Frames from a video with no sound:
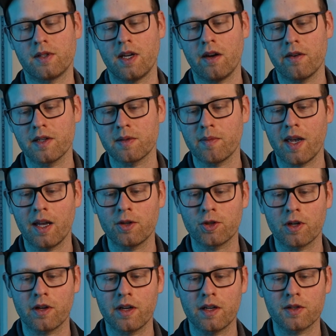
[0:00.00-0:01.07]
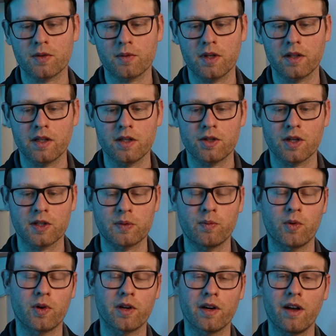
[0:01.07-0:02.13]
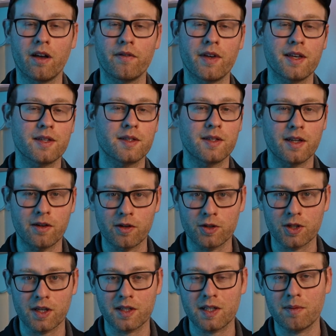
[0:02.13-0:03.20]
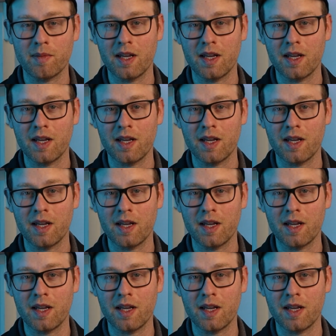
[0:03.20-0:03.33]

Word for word: teres major is really just more of a synergist,